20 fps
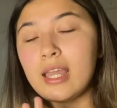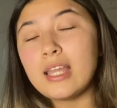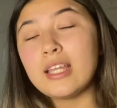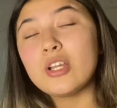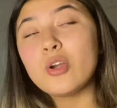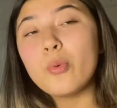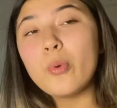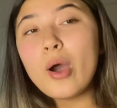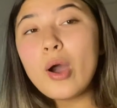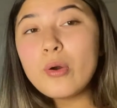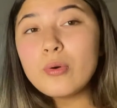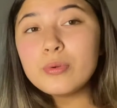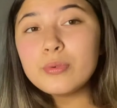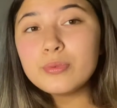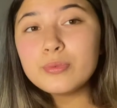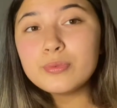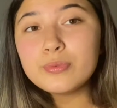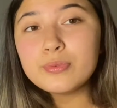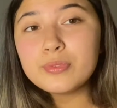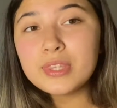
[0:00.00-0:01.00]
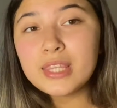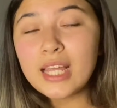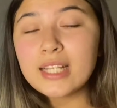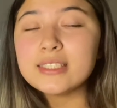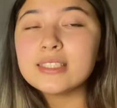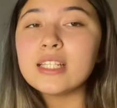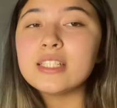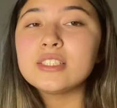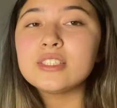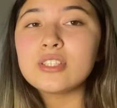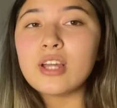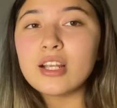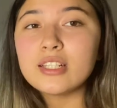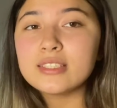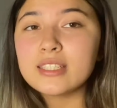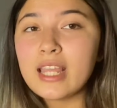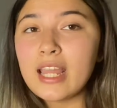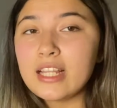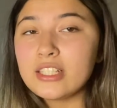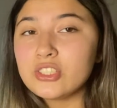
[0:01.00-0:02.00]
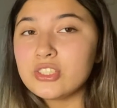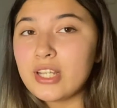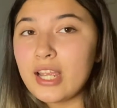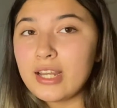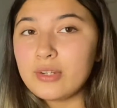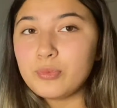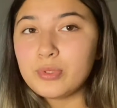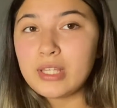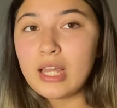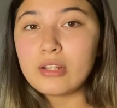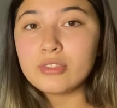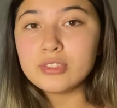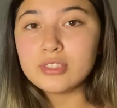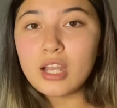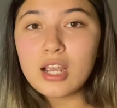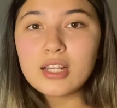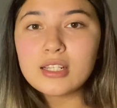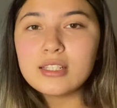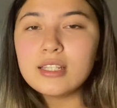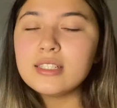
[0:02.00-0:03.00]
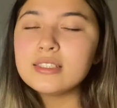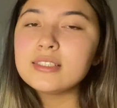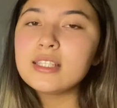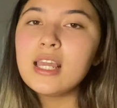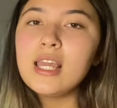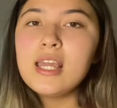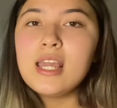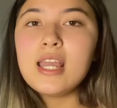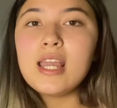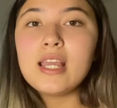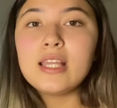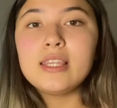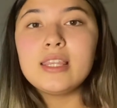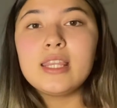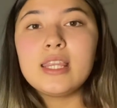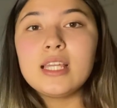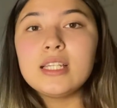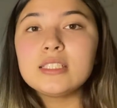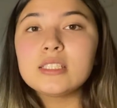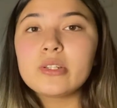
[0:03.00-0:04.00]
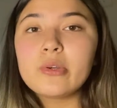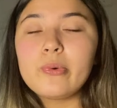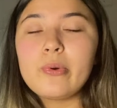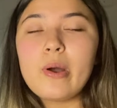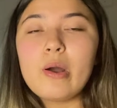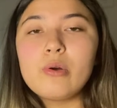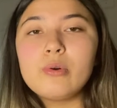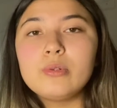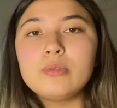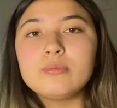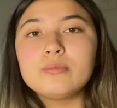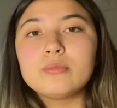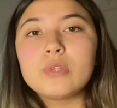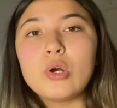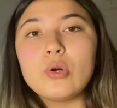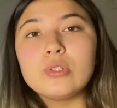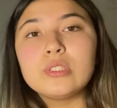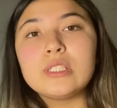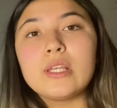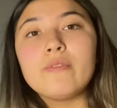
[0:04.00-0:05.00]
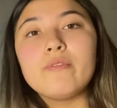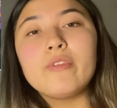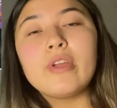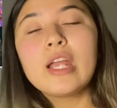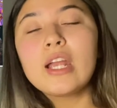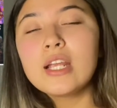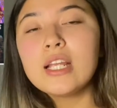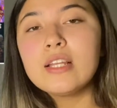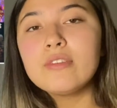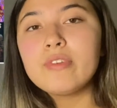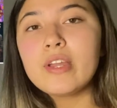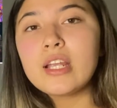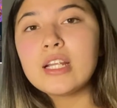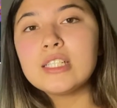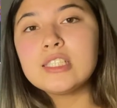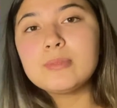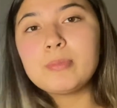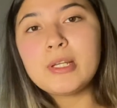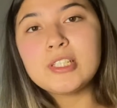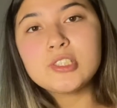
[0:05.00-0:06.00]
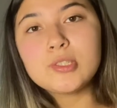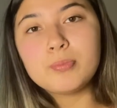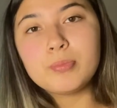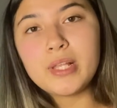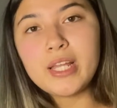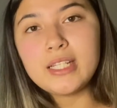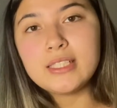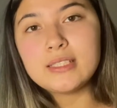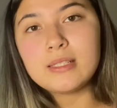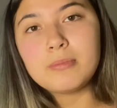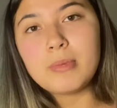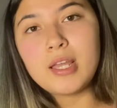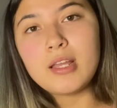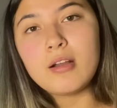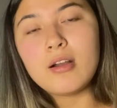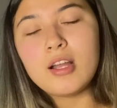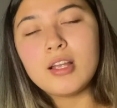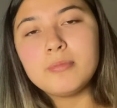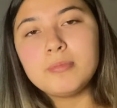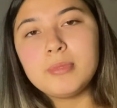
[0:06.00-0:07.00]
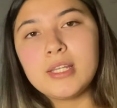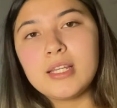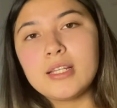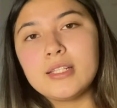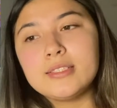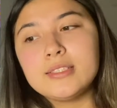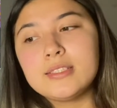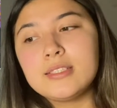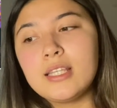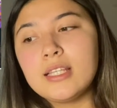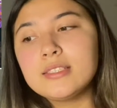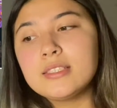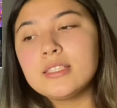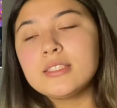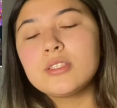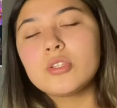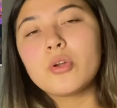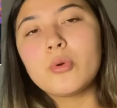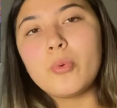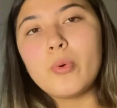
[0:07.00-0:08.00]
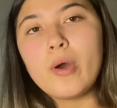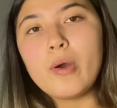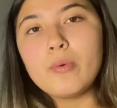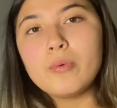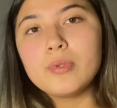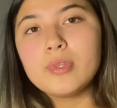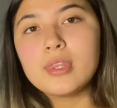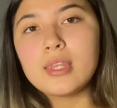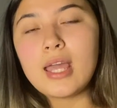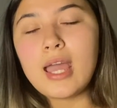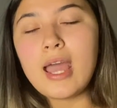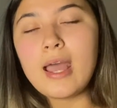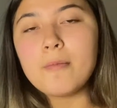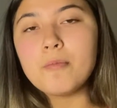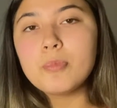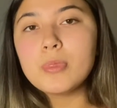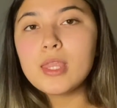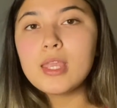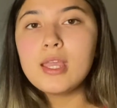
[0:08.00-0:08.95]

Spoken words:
quote that says, stars can't shine without darkness. And this quote holds a very special place in my heart, because this is a quote that